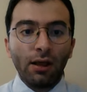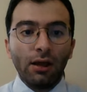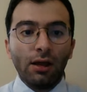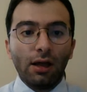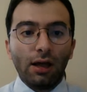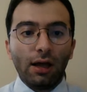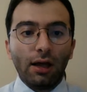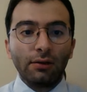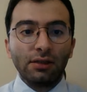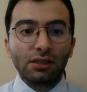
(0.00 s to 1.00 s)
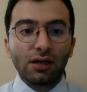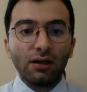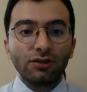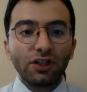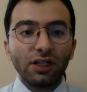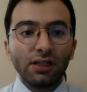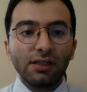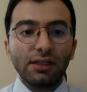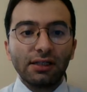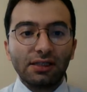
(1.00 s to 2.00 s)
uh, this country
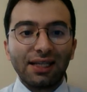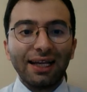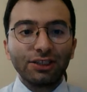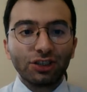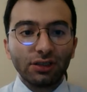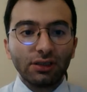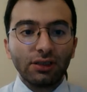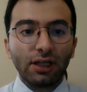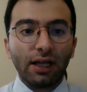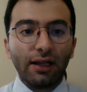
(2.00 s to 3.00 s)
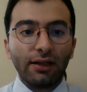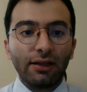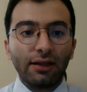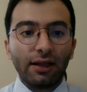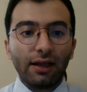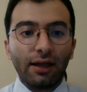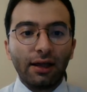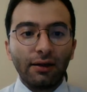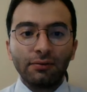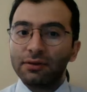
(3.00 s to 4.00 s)
is sanctioned and it uh,
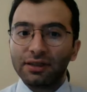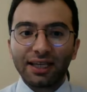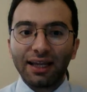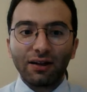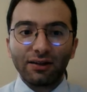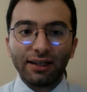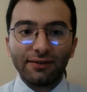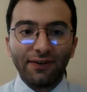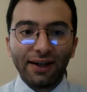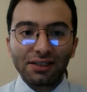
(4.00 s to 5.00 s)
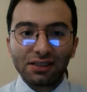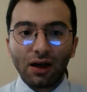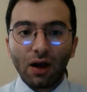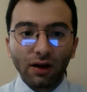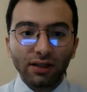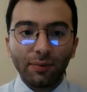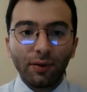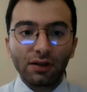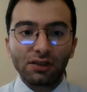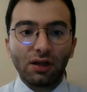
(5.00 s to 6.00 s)
cannot advance the other
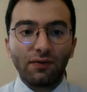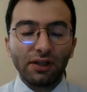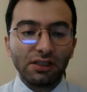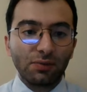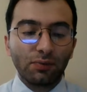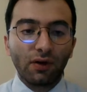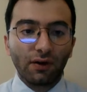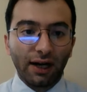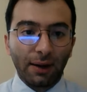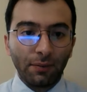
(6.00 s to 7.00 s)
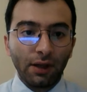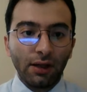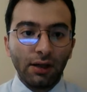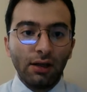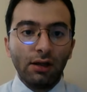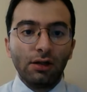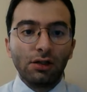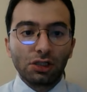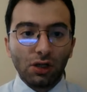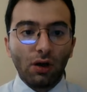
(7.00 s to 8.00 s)
parts of its program.
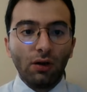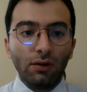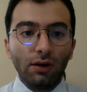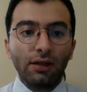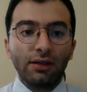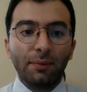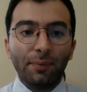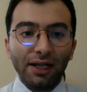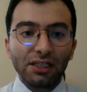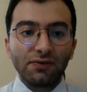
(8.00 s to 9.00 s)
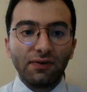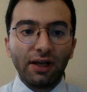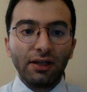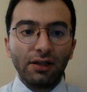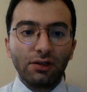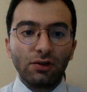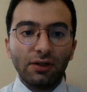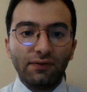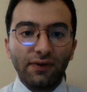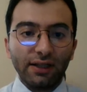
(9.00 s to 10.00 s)
So the best way to
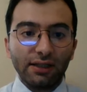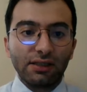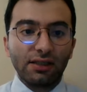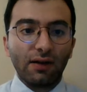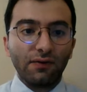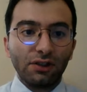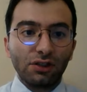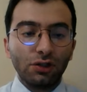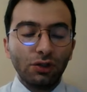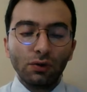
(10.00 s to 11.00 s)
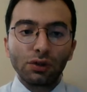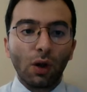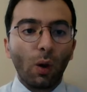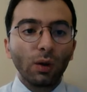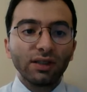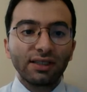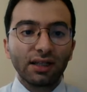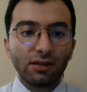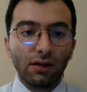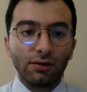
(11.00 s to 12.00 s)
defend itself is to use all the
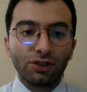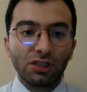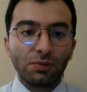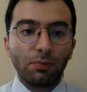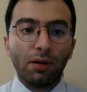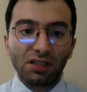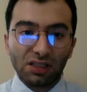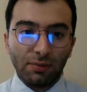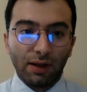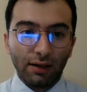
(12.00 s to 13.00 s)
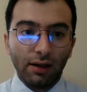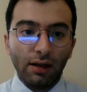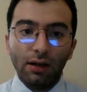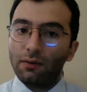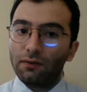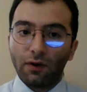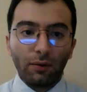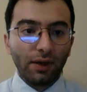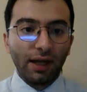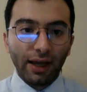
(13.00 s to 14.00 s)
technologies possible
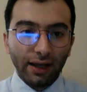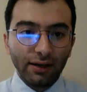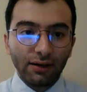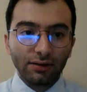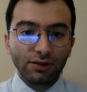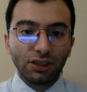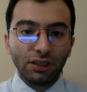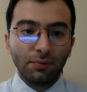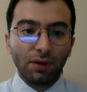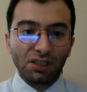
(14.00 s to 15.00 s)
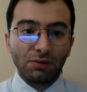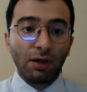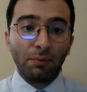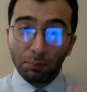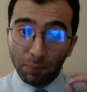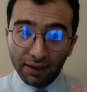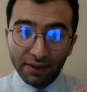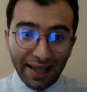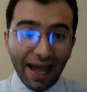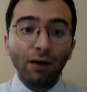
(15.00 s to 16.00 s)
from any country possible. But
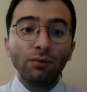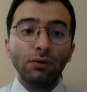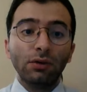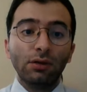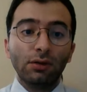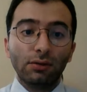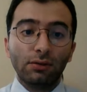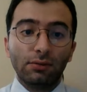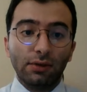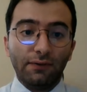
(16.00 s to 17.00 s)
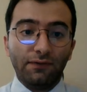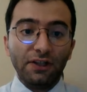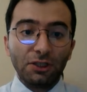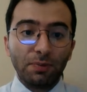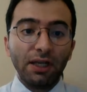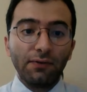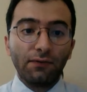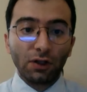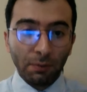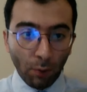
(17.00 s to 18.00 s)
now, if we speak for
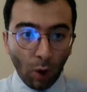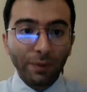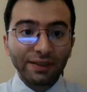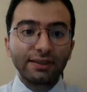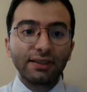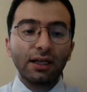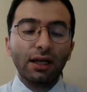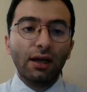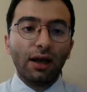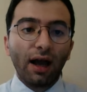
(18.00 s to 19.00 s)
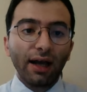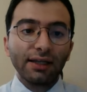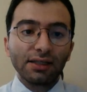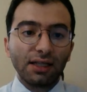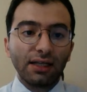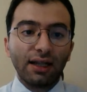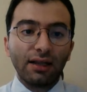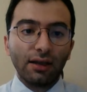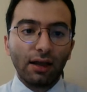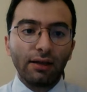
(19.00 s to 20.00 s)
the moment, I can say
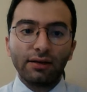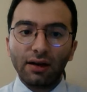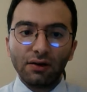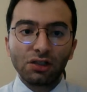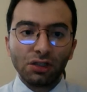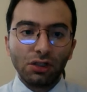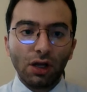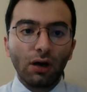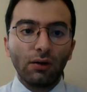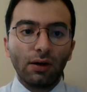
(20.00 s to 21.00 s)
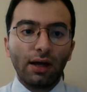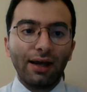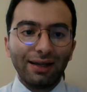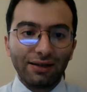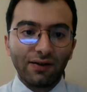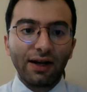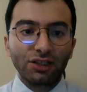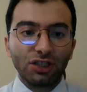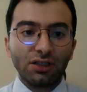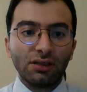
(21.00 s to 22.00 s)
that uh, there is no uh,
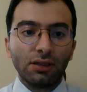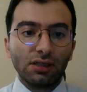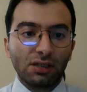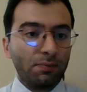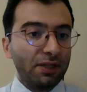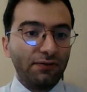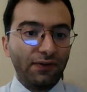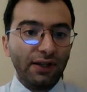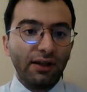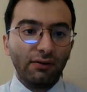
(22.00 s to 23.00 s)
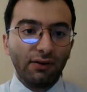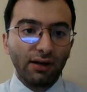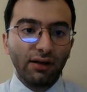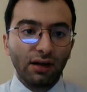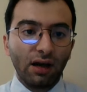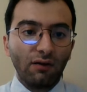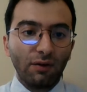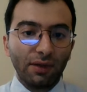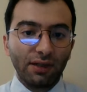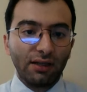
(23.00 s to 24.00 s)
interaction between the Iranian
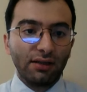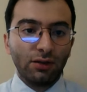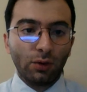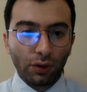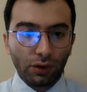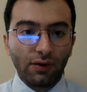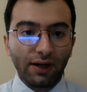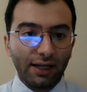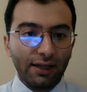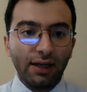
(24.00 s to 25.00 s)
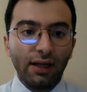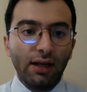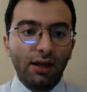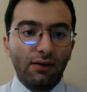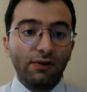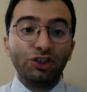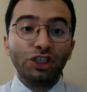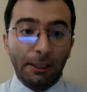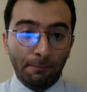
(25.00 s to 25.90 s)
government and the North Korean regime.